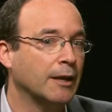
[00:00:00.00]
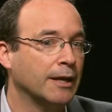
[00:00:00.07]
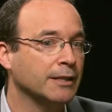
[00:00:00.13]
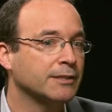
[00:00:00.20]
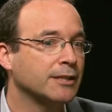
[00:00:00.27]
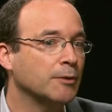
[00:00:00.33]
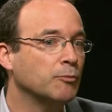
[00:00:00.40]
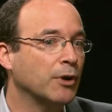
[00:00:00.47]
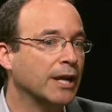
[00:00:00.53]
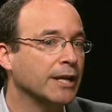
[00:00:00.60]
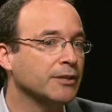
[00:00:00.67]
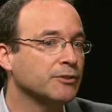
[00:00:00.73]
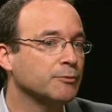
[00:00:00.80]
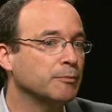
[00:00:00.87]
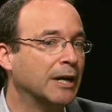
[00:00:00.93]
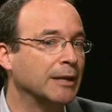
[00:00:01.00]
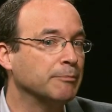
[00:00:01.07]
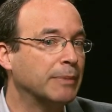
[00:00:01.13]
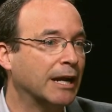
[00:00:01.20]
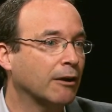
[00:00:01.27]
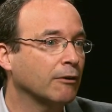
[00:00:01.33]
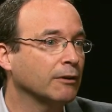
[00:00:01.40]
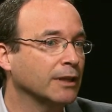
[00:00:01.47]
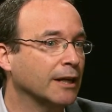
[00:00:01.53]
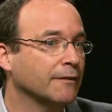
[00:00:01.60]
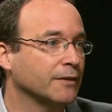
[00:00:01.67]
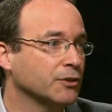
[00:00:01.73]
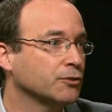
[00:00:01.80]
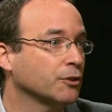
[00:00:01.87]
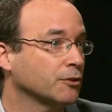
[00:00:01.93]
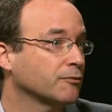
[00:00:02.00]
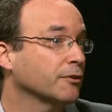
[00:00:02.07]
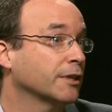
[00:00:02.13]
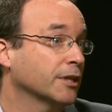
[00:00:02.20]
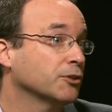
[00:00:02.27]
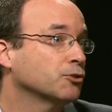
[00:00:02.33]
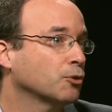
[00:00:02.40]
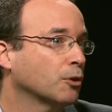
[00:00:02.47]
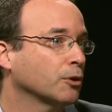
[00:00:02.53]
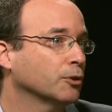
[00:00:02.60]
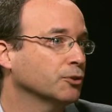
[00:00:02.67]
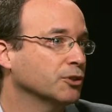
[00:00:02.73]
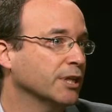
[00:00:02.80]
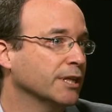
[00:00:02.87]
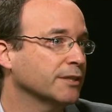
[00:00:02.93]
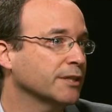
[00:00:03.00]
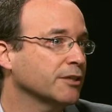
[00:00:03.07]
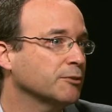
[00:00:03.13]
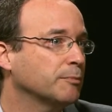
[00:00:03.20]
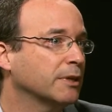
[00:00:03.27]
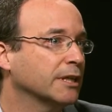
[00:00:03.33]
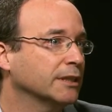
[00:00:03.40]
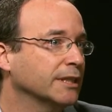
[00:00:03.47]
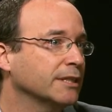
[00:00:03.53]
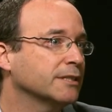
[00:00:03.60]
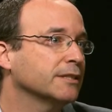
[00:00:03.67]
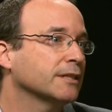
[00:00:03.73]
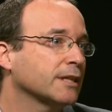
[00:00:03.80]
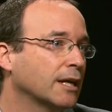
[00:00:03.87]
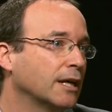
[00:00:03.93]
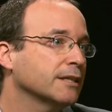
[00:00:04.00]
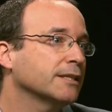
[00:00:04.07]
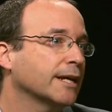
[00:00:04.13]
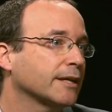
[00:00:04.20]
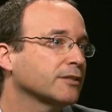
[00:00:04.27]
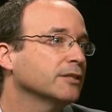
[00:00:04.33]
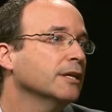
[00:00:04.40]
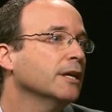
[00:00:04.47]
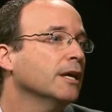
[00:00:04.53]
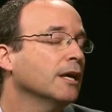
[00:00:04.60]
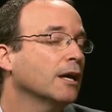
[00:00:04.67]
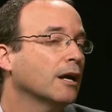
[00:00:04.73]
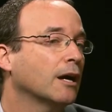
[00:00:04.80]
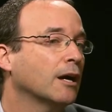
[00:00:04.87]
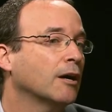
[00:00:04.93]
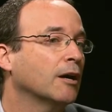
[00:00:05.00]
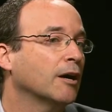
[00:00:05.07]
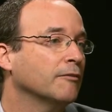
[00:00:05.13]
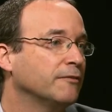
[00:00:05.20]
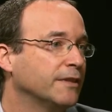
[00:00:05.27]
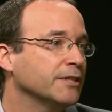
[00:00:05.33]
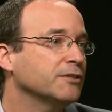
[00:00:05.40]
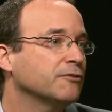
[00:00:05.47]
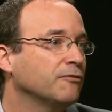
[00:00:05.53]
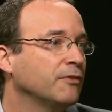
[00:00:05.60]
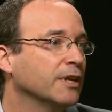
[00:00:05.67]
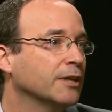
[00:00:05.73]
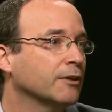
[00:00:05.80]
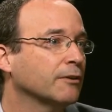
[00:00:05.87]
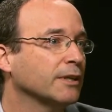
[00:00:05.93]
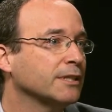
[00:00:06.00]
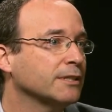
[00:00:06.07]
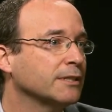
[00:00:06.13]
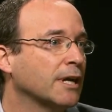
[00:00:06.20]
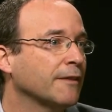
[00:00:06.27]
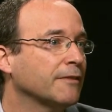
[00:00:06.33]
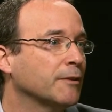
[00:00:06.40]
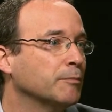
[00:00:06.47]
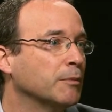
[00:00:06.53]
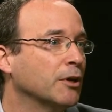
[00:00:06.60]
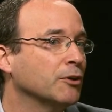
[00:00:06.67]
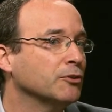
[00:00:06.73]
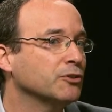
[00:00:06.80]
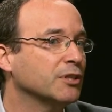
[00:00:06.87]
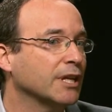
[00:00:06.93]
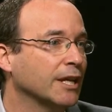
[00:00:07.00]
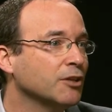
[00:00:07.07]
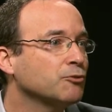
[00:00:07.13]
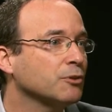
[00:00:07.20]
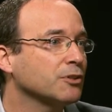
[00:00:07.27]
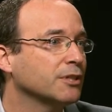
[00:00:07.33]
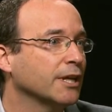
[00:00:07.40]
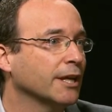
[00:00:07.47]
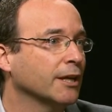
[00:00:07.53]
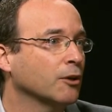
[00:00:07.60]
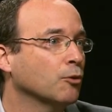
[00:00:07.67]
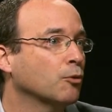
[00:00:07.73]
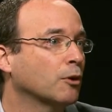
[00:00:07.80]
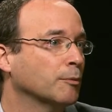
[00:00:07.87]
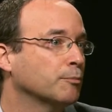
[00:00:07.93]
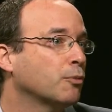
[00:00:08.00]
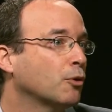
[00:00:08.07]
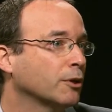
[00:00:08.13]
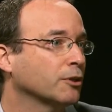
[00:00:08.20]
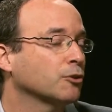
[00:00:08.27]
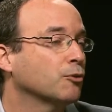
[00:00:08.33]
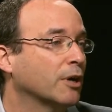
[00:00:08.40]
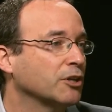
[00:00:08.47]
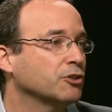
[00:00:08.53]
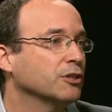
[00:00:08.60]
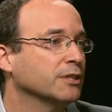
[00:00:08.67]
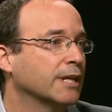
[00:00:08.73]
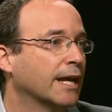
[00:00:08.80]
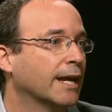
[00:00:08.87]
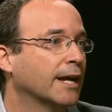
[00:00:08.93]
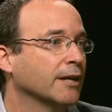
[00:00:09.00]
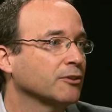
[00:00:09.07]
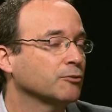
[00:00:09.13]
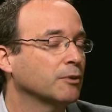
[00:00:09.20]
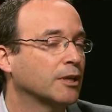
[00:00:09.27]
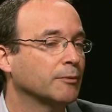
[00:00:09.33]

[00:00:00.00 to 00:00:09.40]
in some ways might parallel the search for the historical Jesus, but at least in the context of this figure, it's not the most interesting or important question to ask.